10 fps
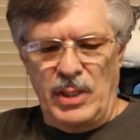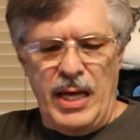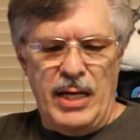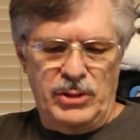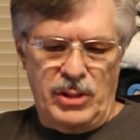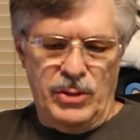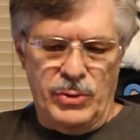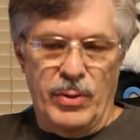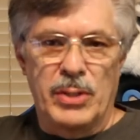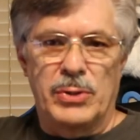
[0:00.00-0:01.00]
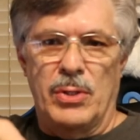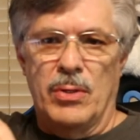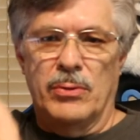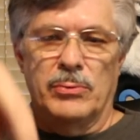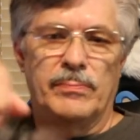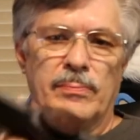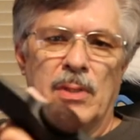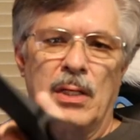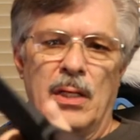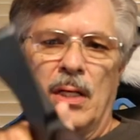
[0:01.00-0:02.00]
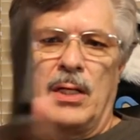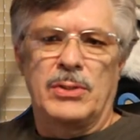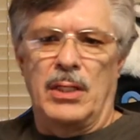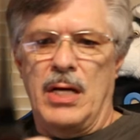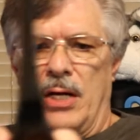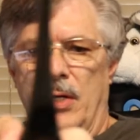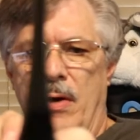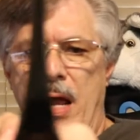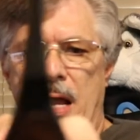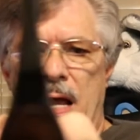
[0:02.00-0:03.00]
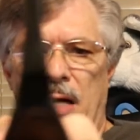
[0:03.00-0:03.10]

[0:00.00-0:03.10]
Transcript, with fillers: catch because there is no, because a lot of your hand